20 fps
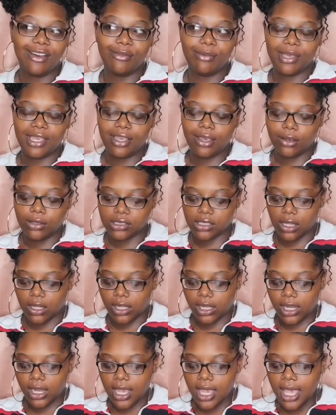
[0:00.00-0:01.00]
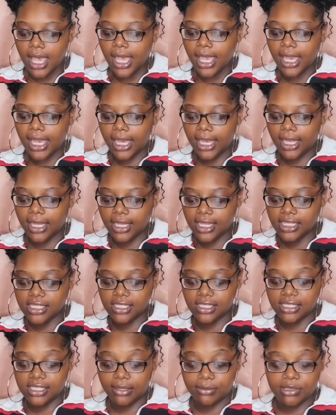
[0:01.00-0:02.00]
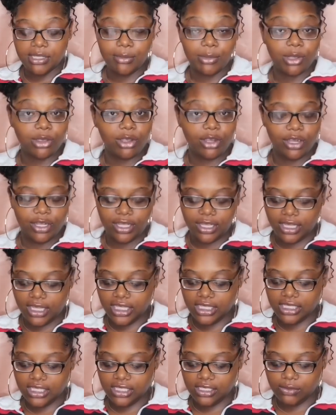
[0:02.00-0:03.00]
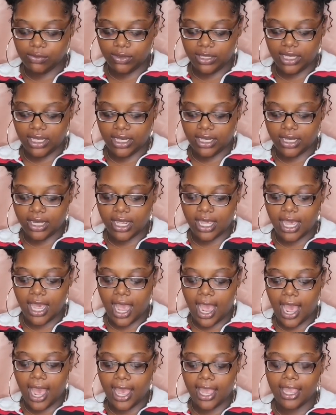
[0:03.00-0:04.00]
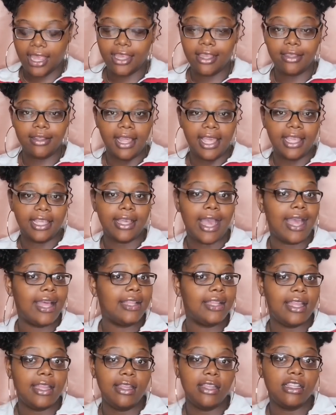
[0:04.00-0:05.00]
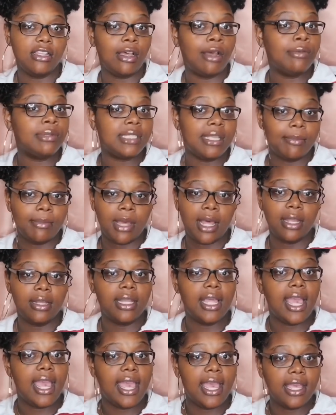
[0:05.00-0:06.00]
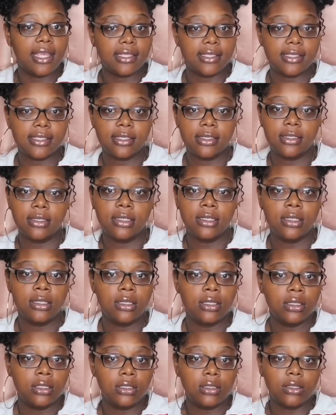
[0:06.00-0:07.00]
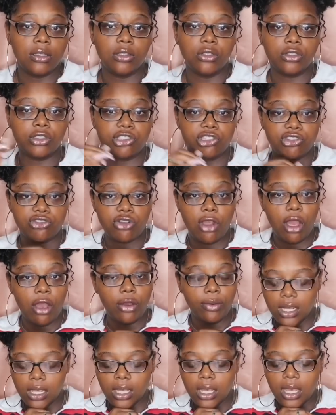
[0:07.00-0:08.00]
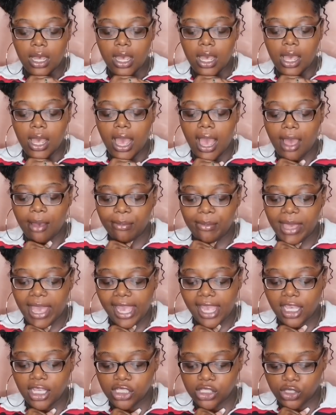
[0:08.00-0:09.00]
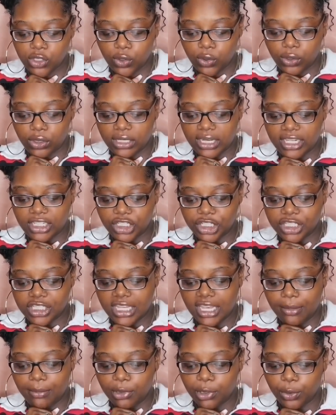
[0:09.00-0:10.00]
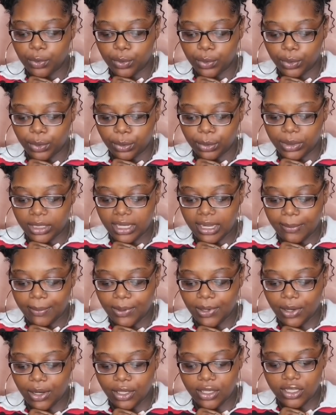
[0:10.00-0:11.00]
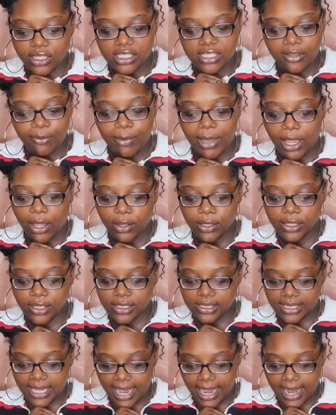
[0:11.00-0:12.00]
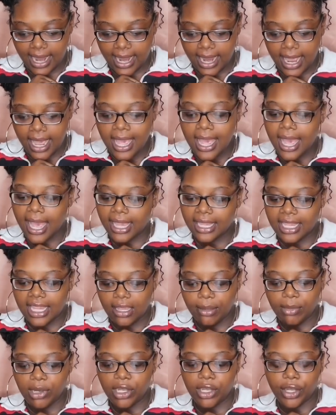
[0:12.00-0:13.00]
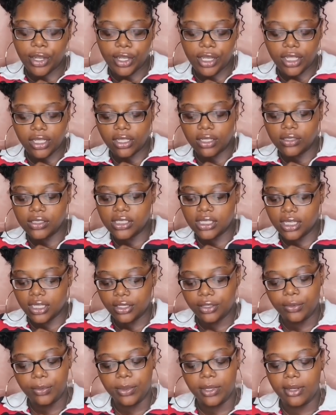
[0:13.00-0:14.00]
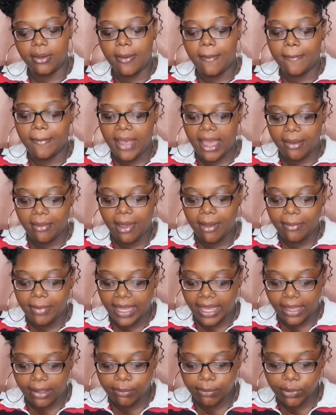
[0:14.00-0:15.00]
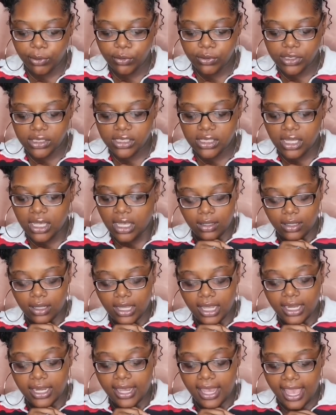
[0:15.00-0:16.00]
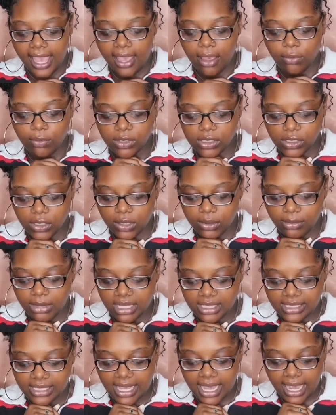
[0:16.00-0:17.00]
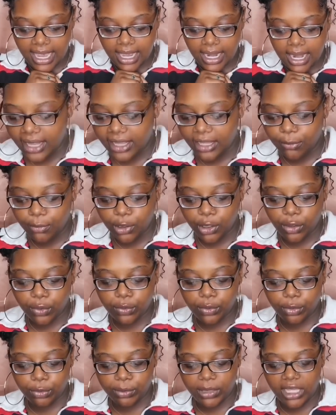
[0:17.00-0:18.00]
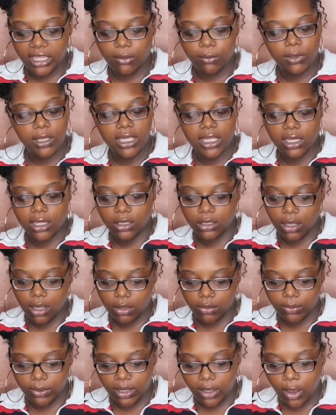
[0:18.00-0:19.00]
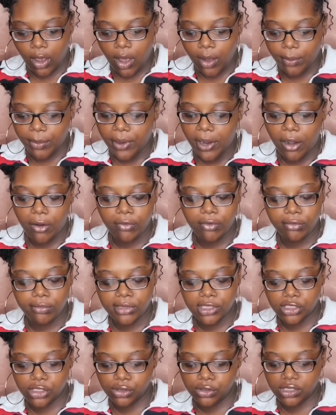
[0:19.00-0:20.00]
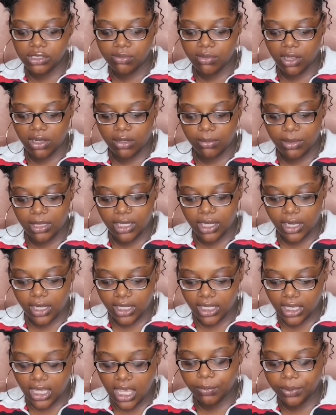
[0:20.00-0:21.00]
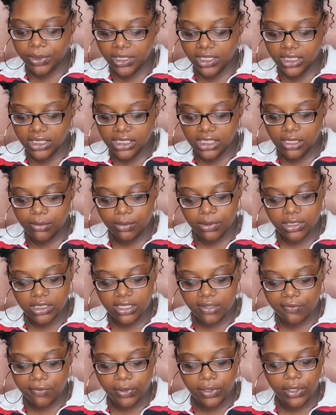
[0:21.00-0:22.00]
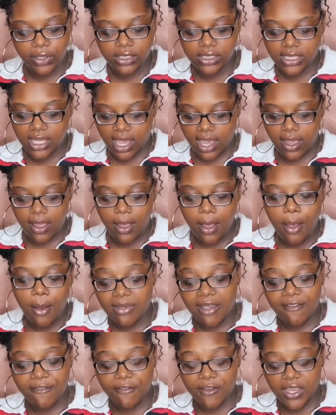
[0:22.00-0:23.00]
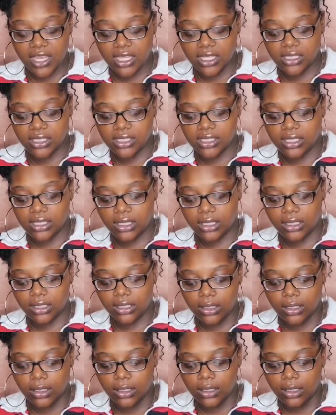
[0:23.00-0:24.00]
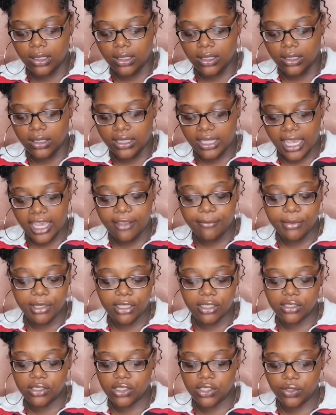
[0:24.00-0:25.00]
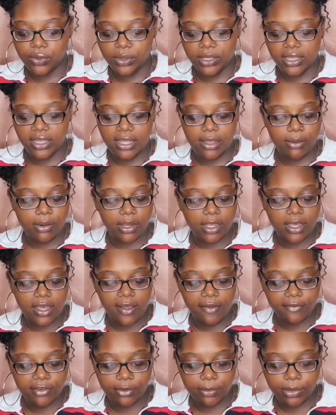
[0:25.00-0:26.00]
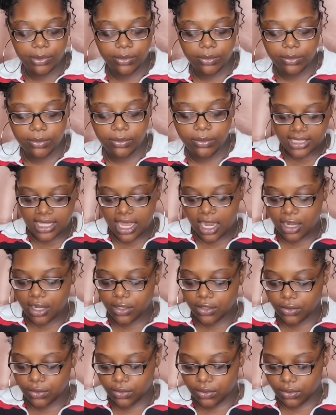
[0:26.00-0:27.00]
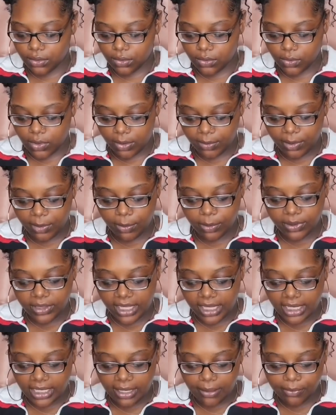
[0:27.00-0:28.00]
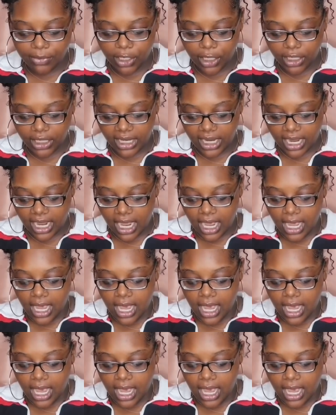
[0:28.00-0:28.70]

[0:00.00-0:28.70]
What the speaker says: a week goes on, and this is September 3rd. This is when I was at my last little straw. I'm back at school and I just came in the room and I put all your stuff back on your side. I came in dirty clothes and underwear by my bed, boots, and a hat was on my side. I like being your roommate and we get along well, but our room is too small to be dirty. Please keep your stuff on your side. My friends came in too and they were uncomfortable. So I don't want people thinking I'm dirty.